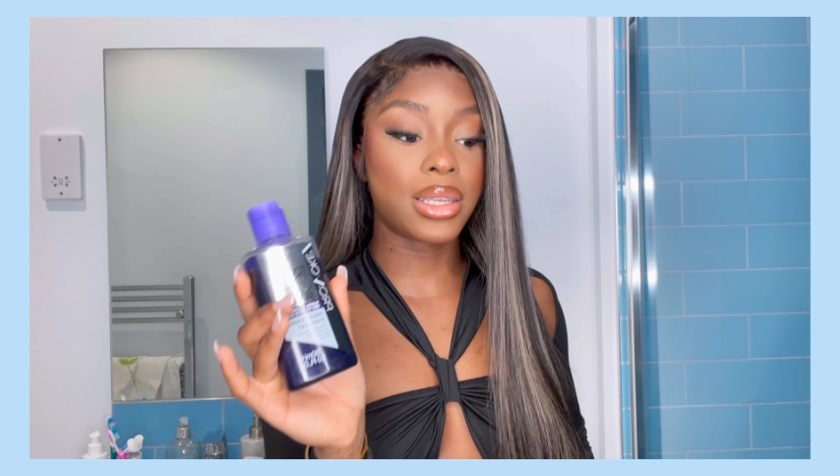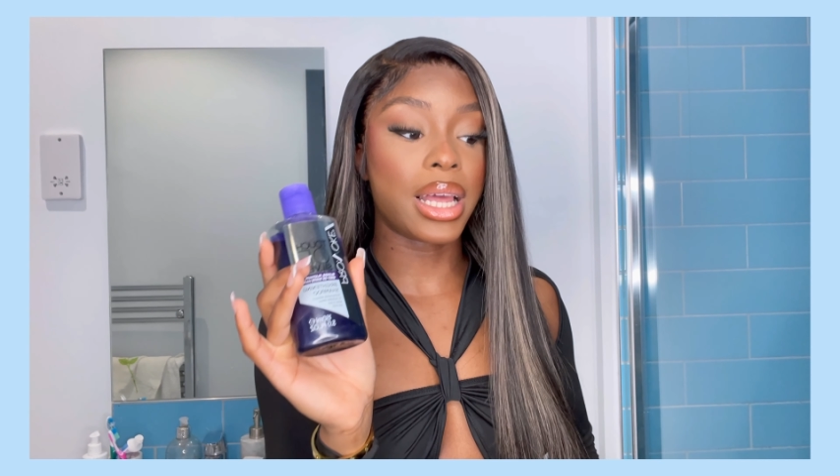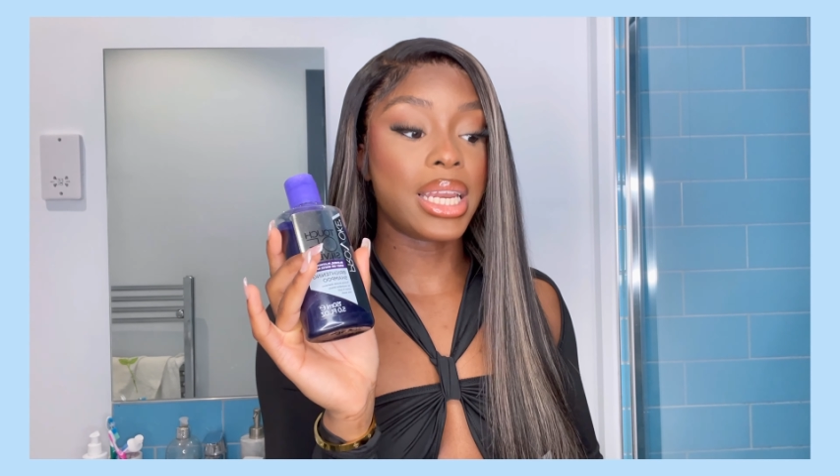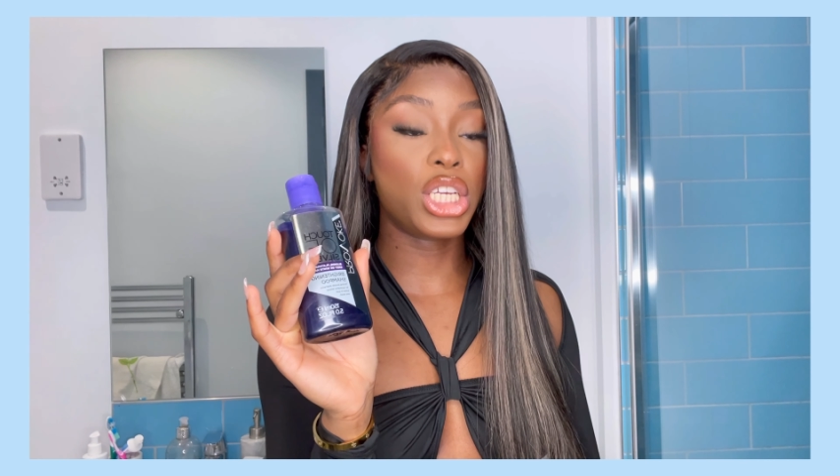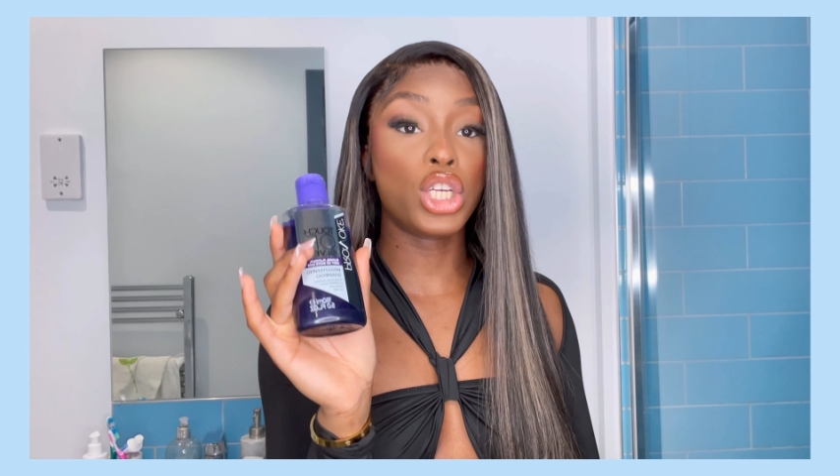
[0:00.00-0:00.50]
I
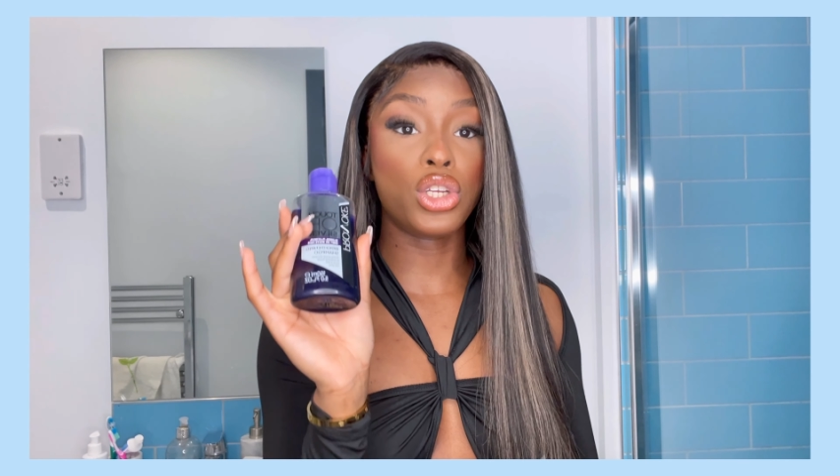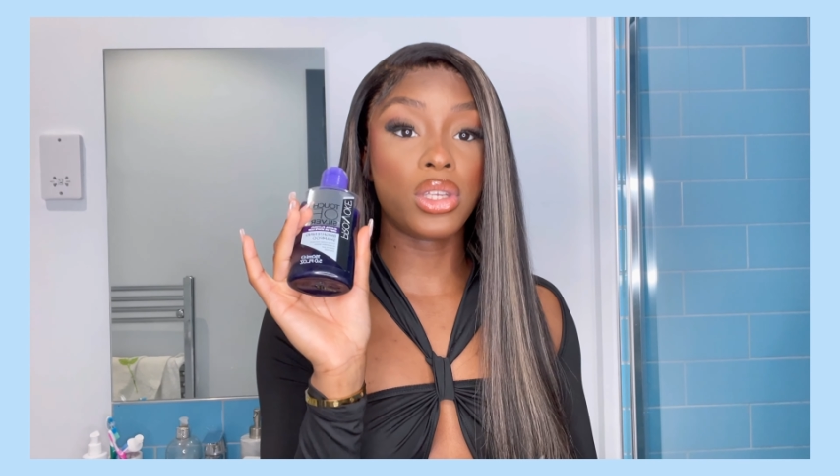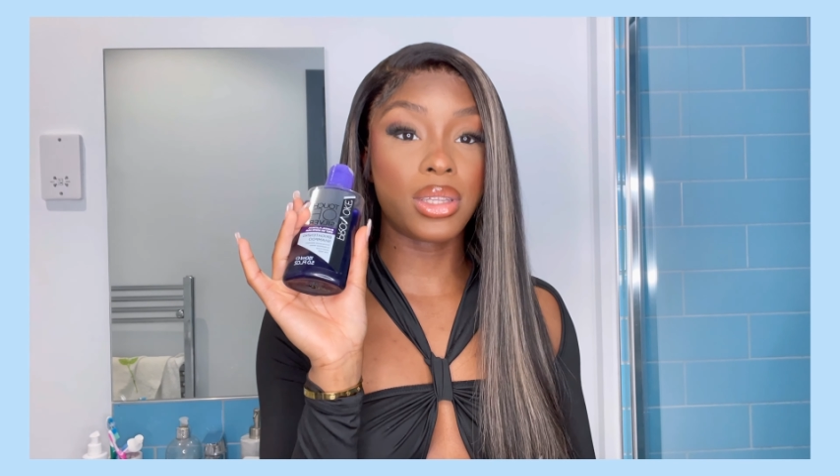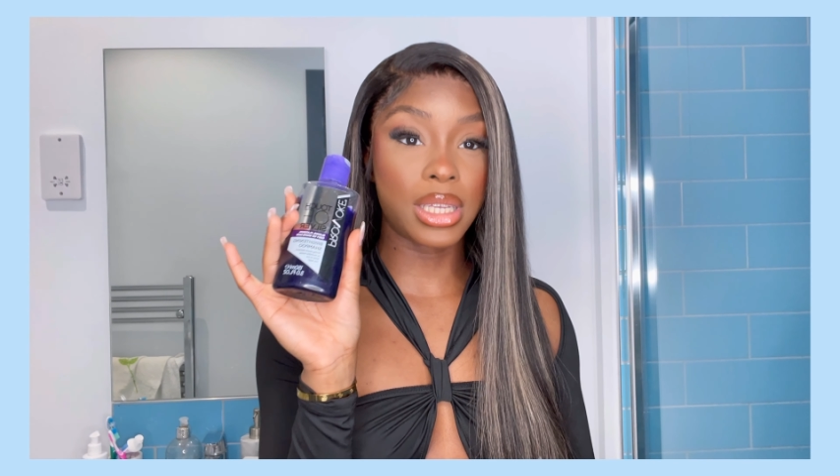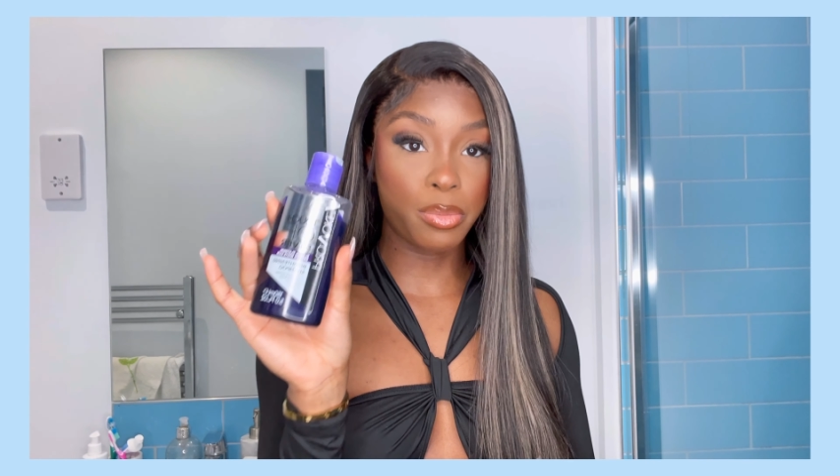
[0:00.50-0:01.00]
literally use
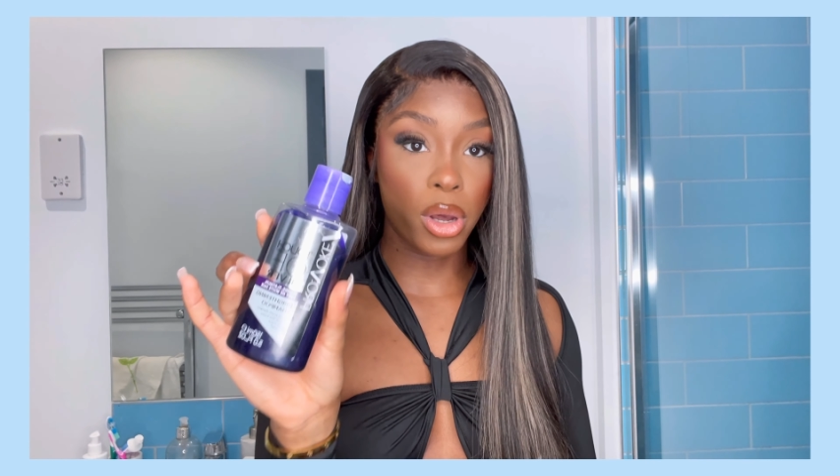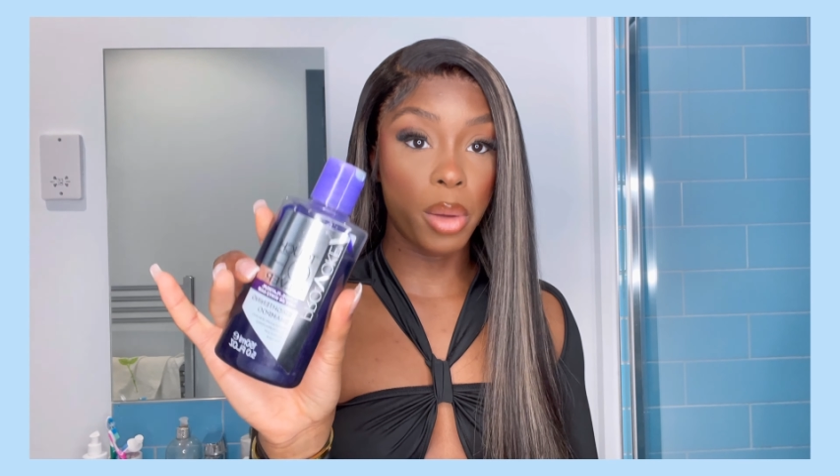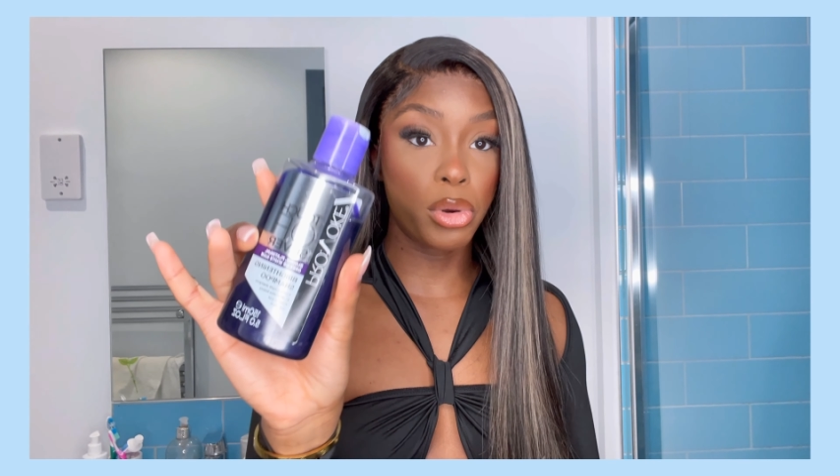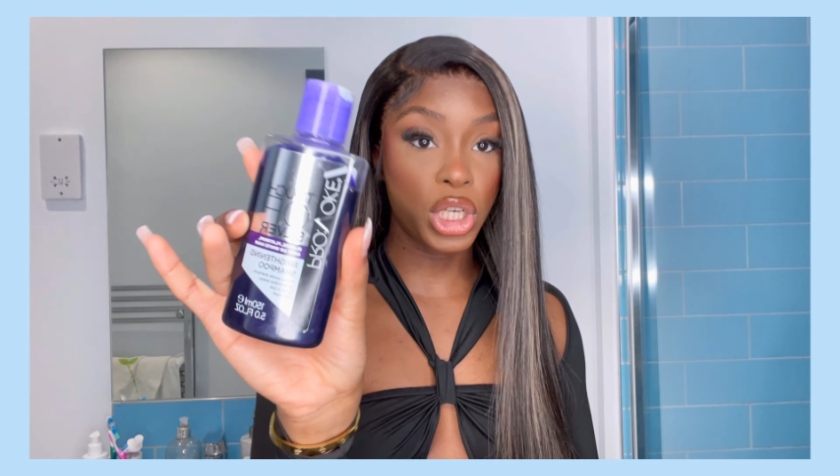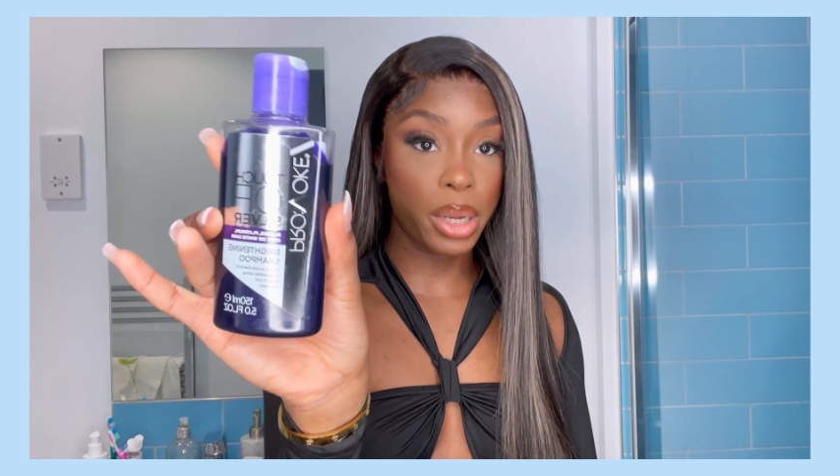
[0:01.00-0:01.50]
this
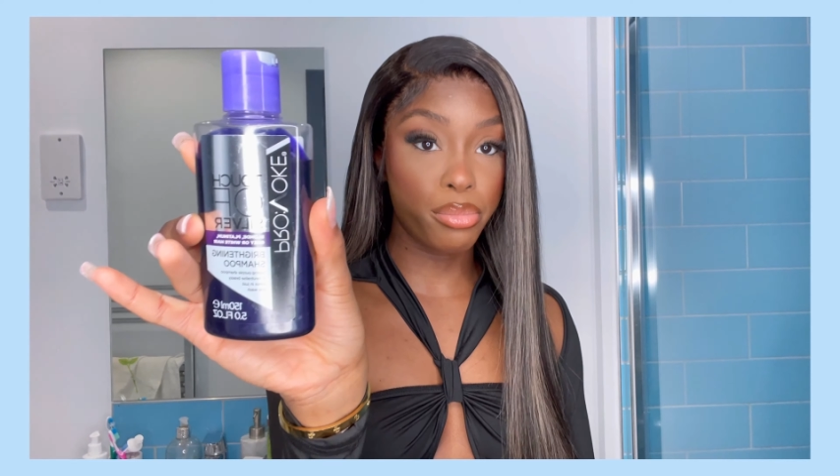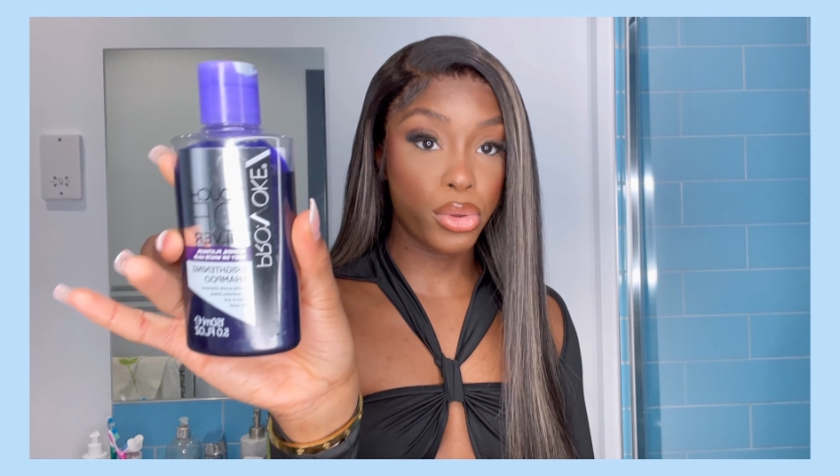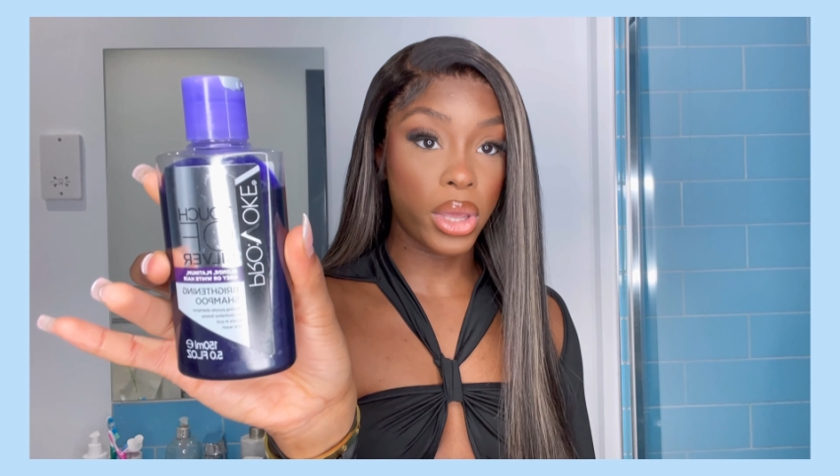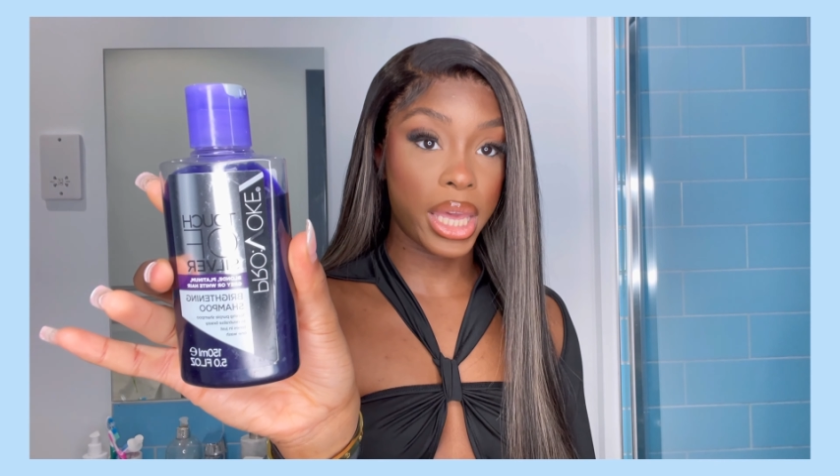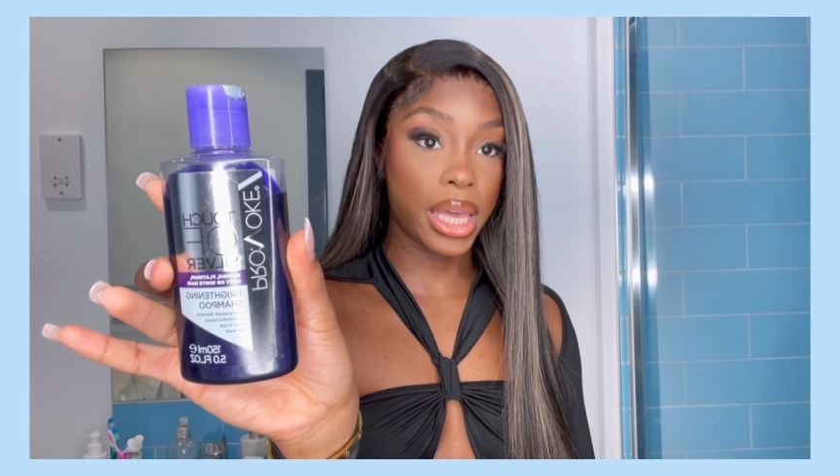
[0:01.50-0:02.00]
purple shampoo
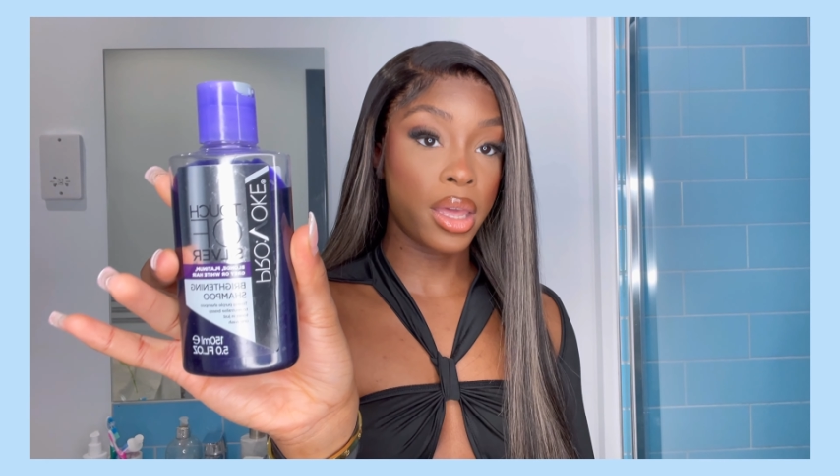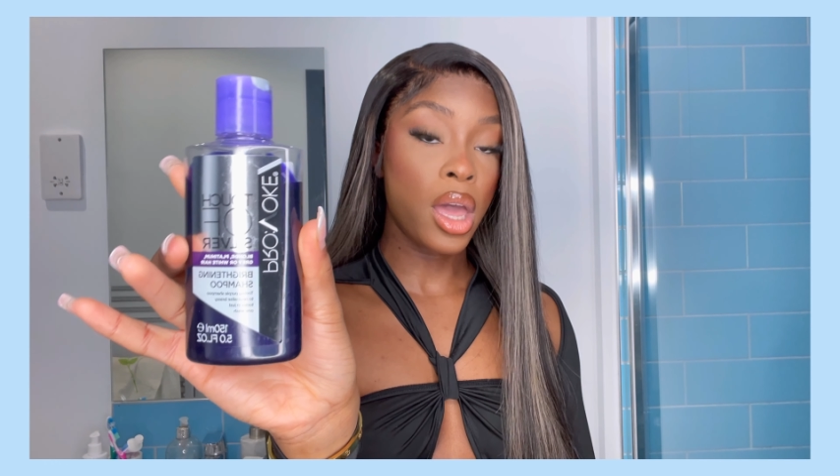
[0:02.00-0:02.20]
here